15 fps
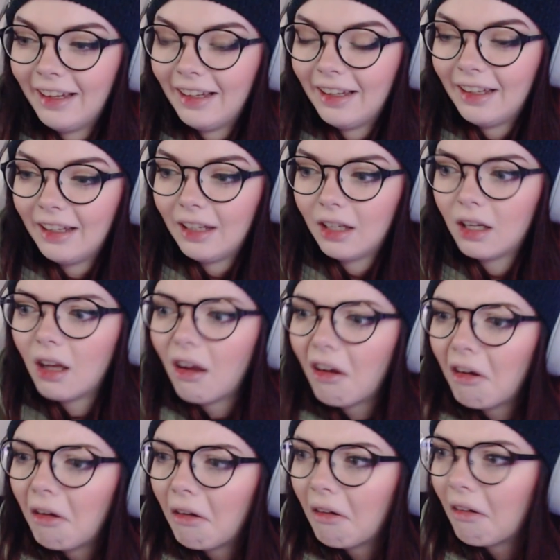
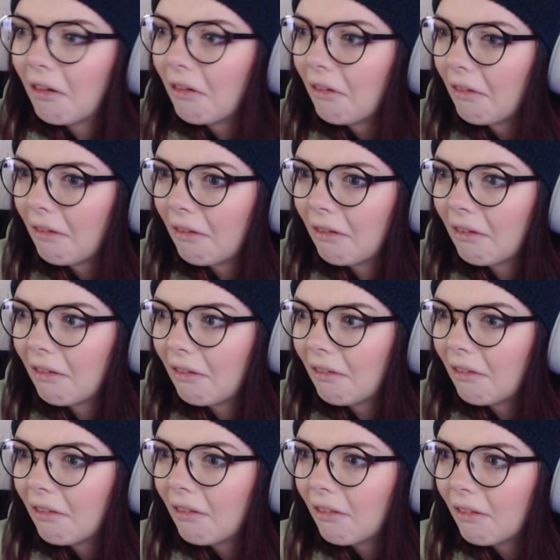
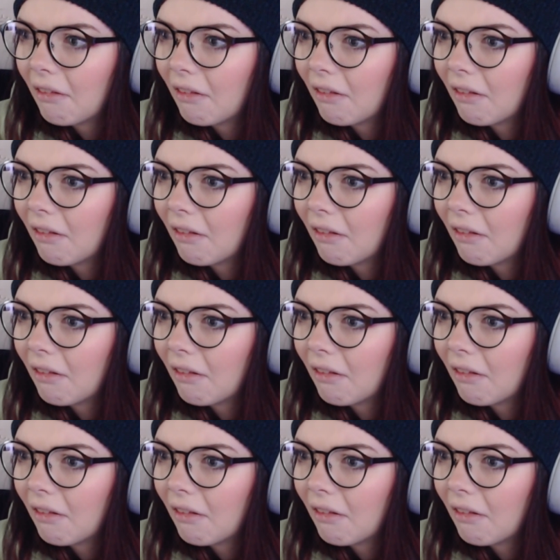(silence)